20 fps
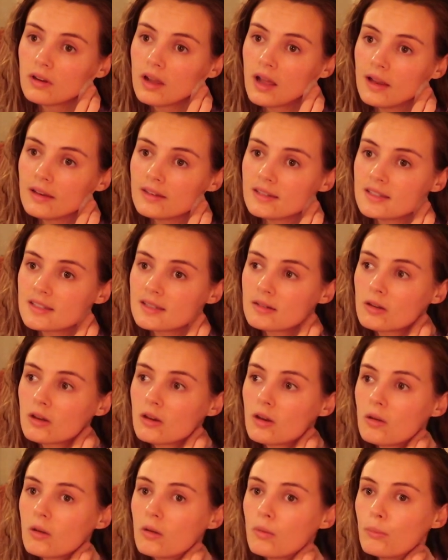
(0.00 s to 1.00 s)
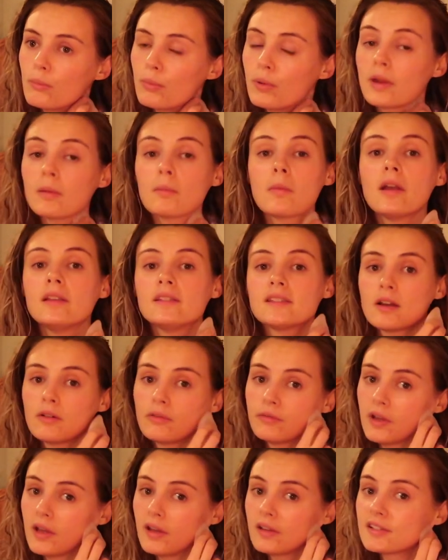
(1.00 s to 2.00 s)
and putting
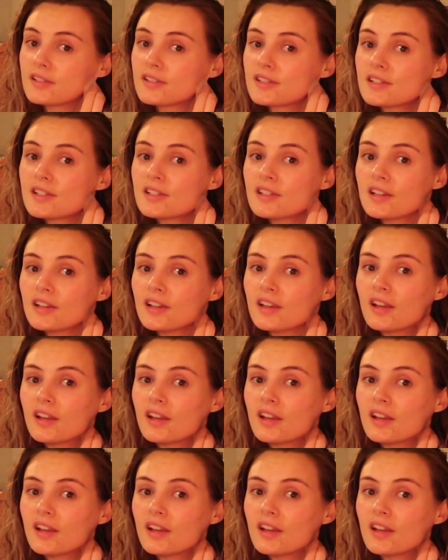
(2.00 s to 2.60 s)
myself first